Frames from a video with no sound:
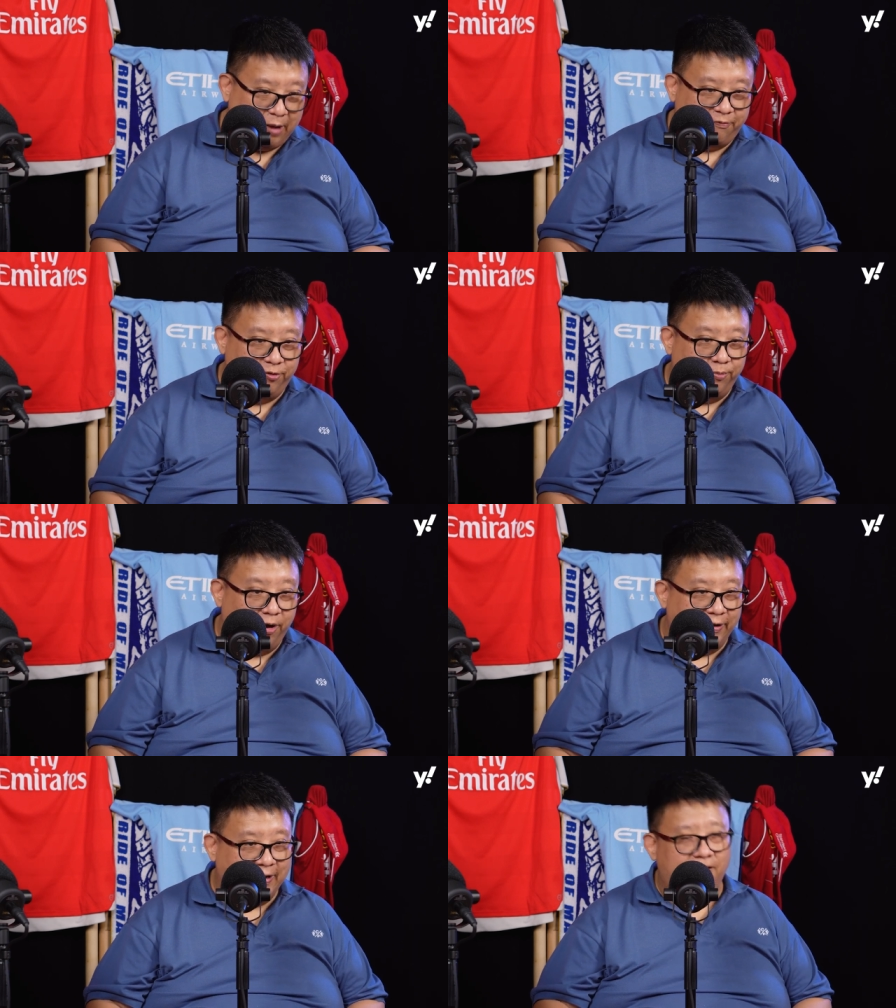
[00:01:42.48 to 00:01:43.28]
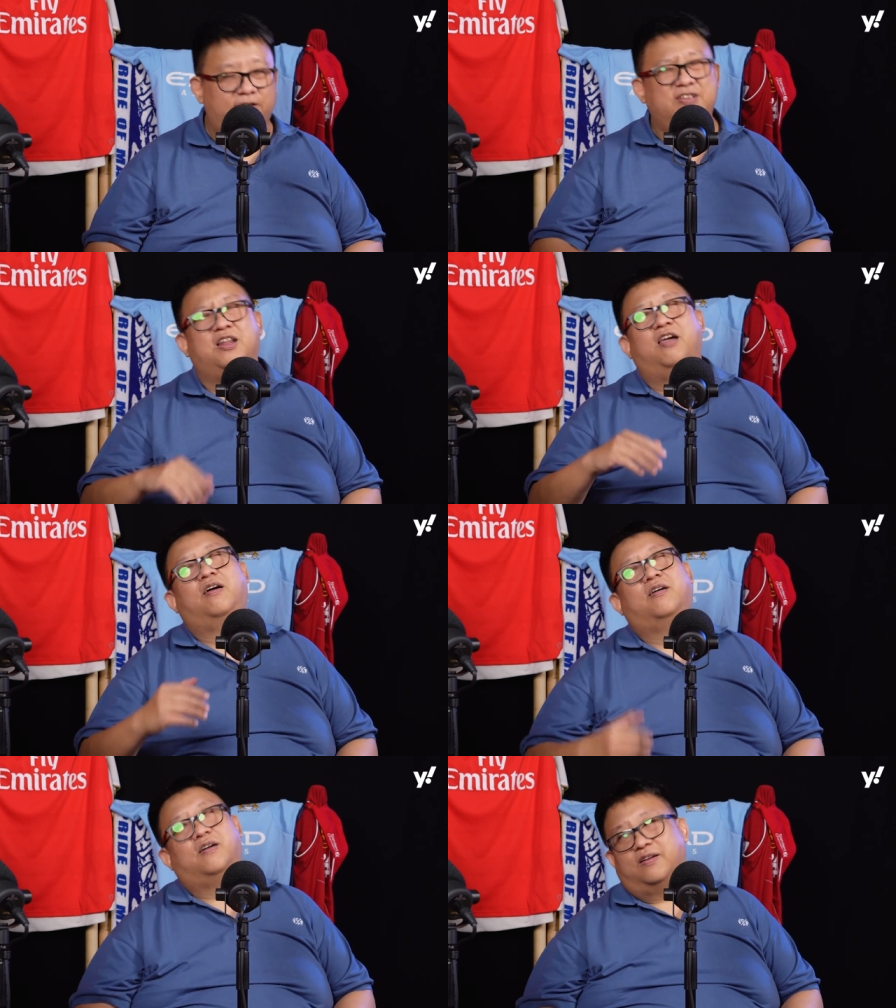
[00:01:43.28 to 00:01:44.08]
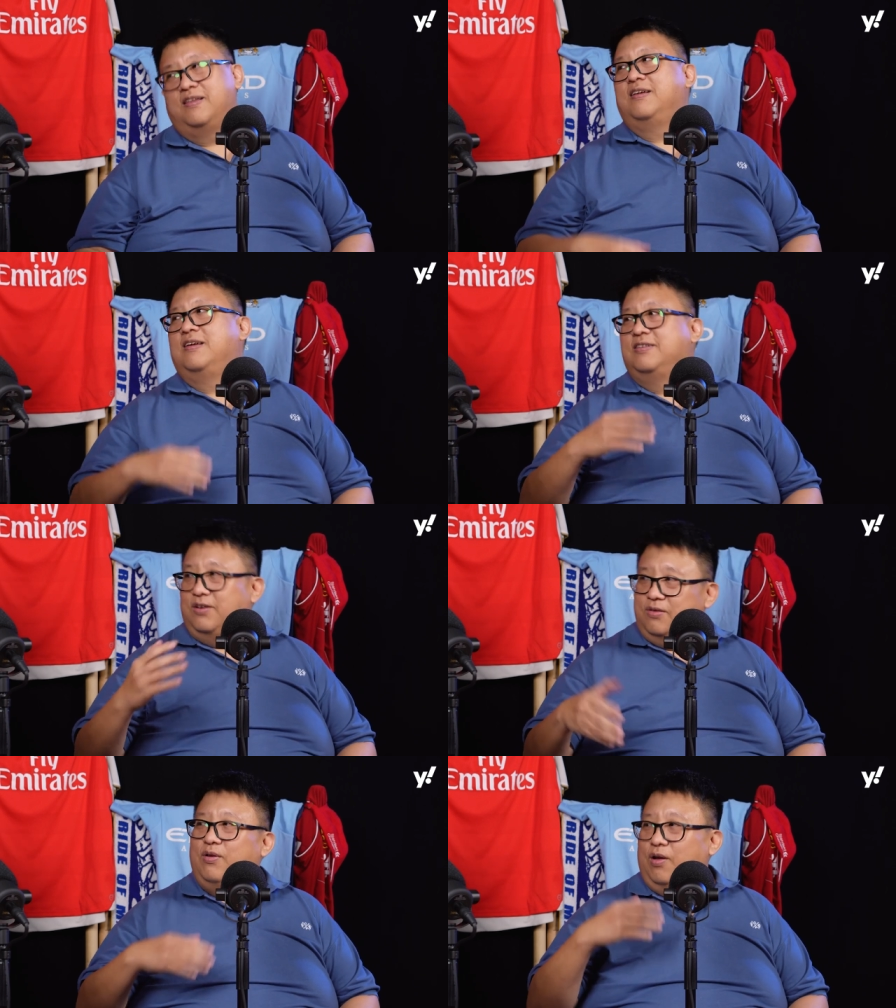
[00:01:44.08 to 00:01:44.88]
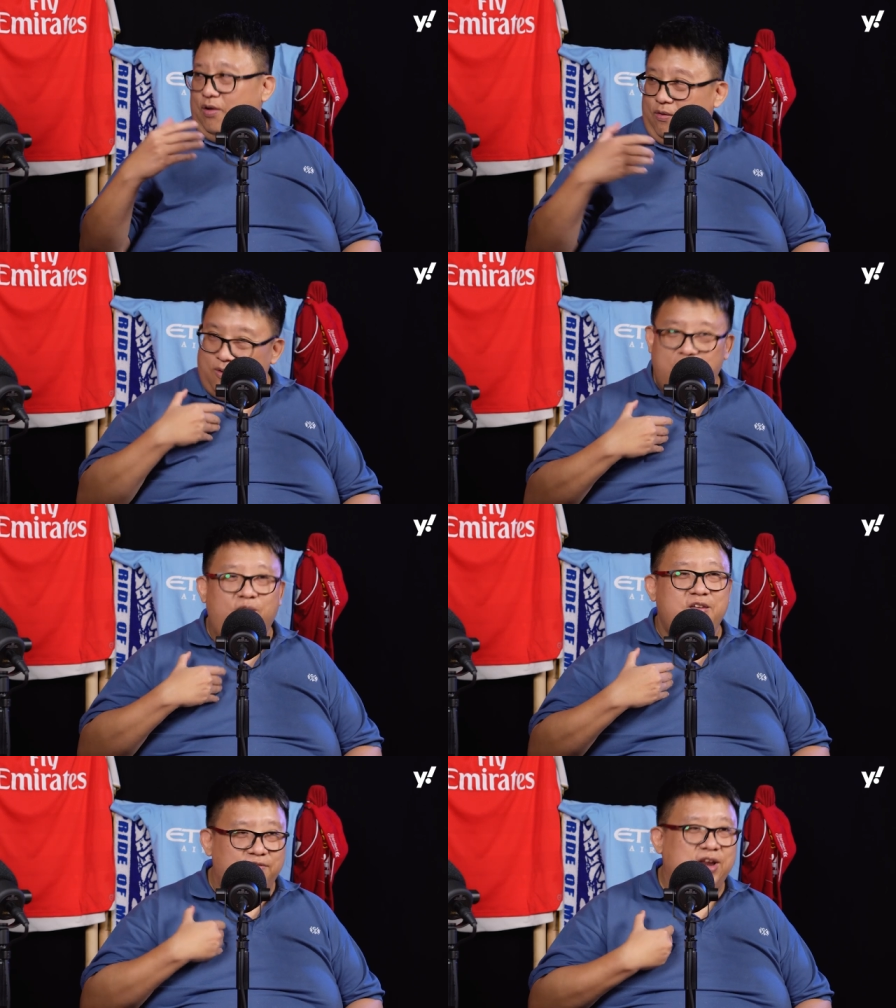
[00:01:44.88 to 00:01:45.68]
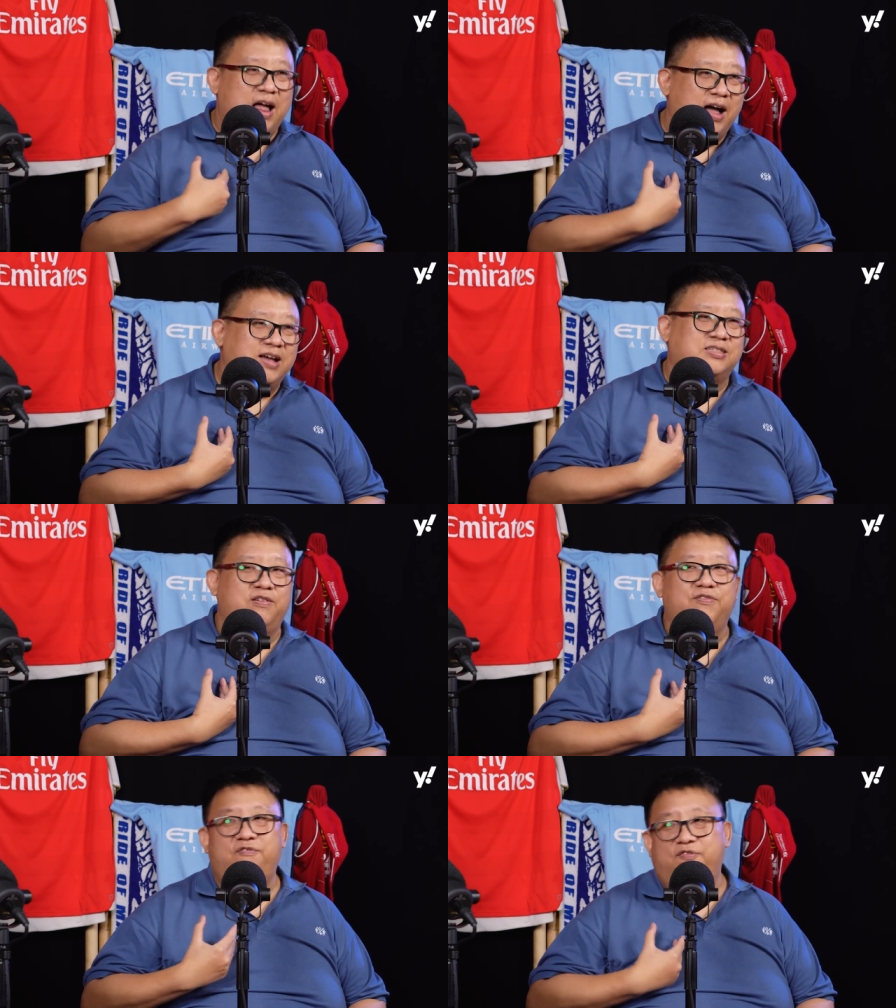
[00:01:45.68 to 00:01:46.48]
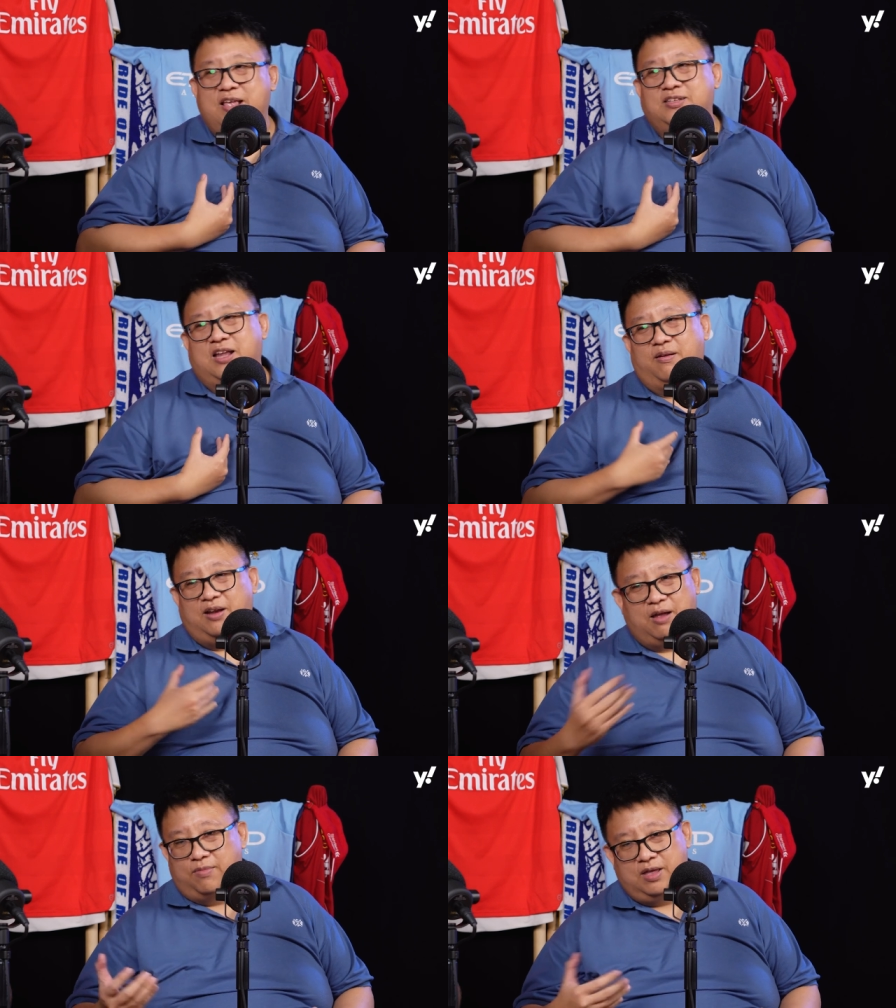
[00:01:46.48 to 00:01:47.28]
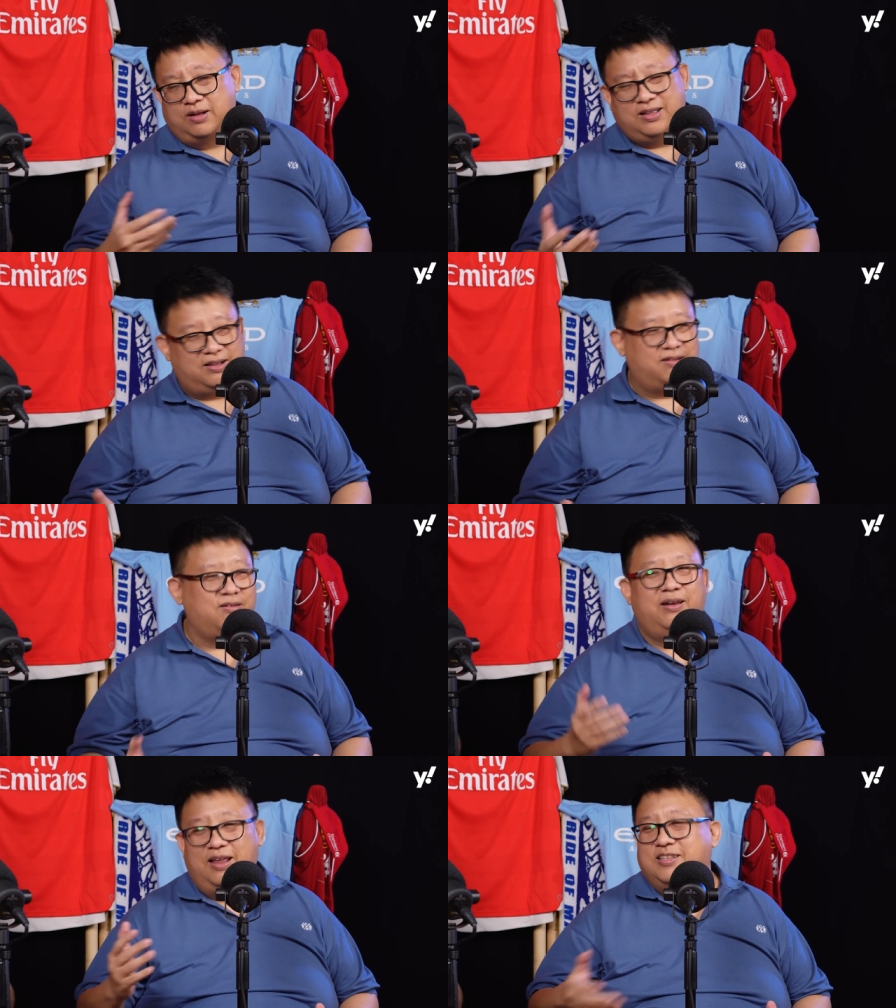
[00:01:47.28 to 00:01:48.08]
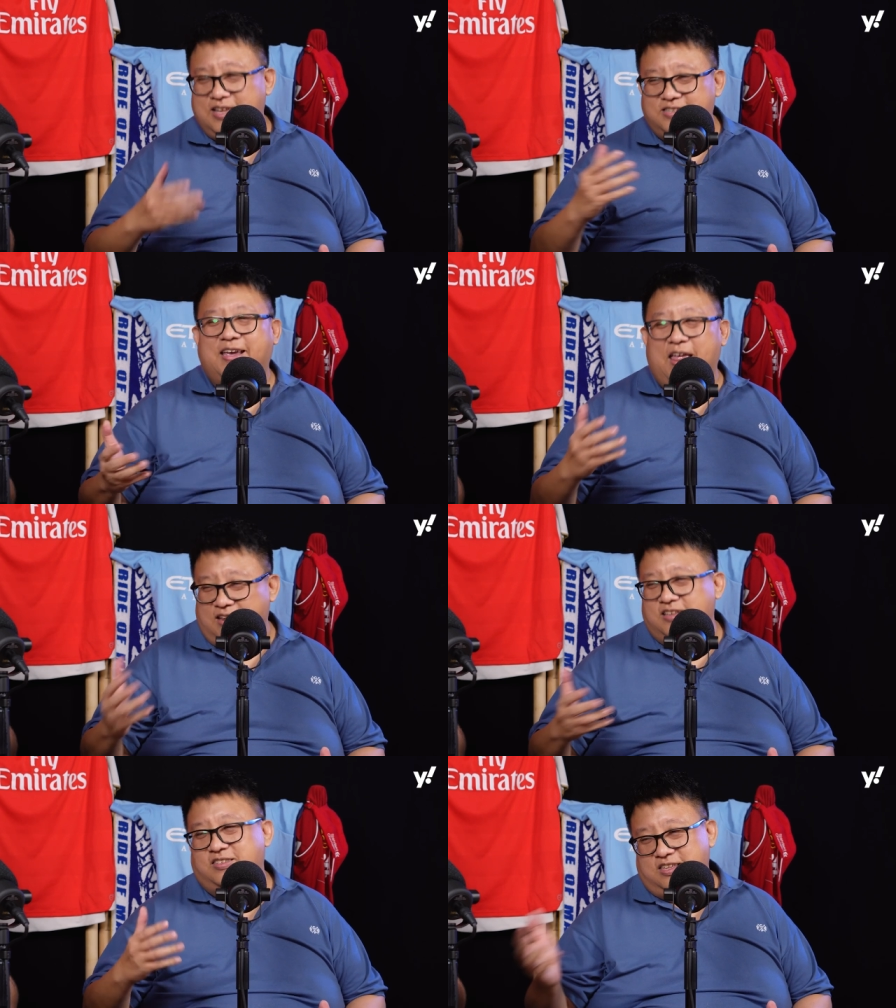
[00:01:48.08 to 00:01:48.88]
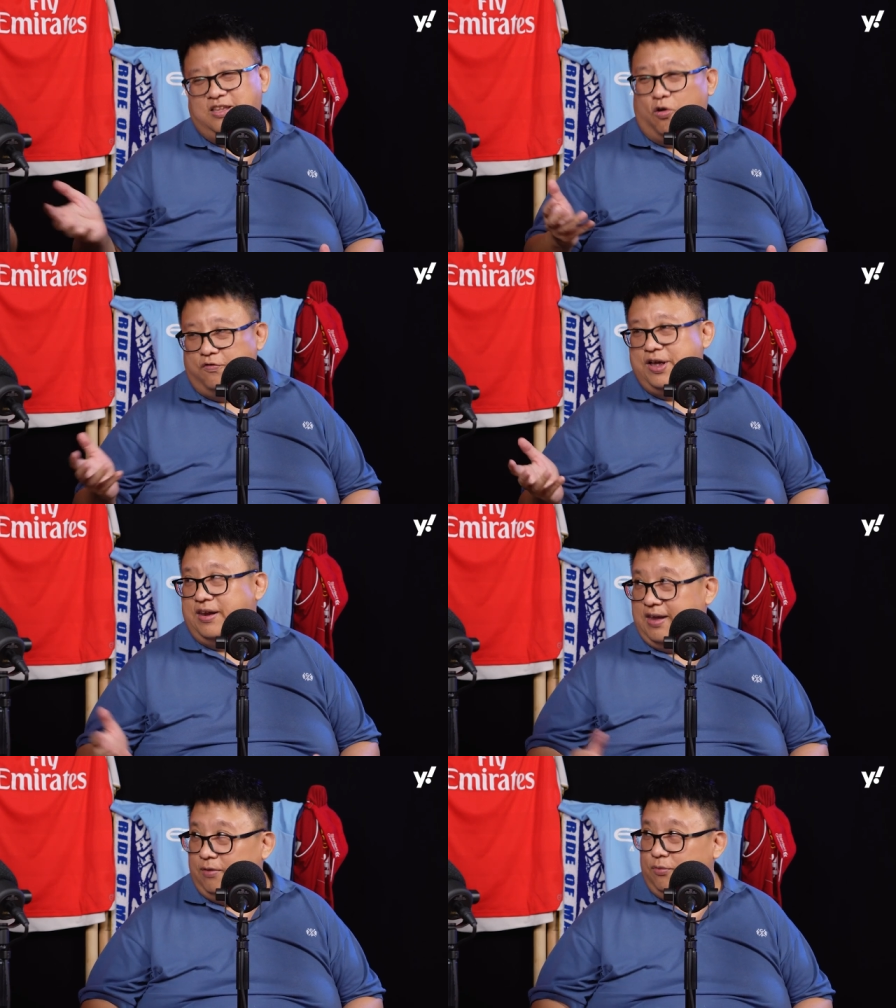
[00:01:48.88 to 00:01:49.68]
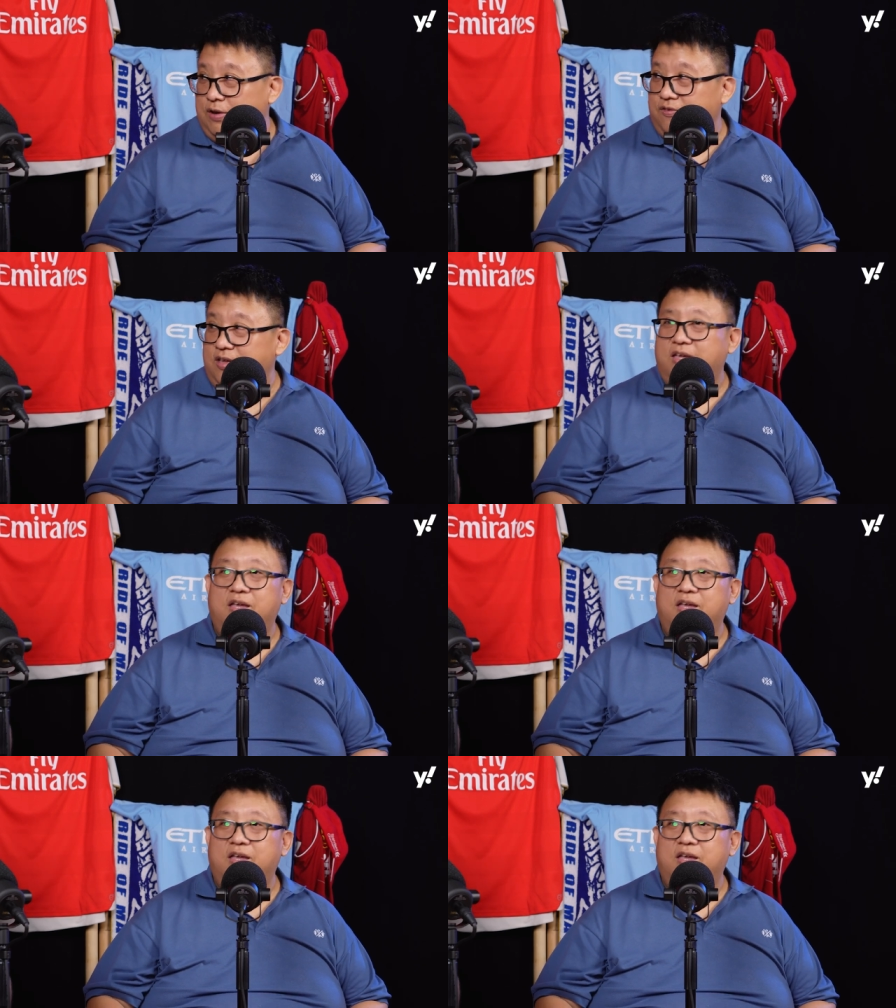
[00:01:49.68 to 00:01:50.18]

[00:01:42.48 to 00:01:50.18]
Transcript: club football again. It's like oh you know, even us, even fans like like me are like, let's let's get this season over and done yeah. with.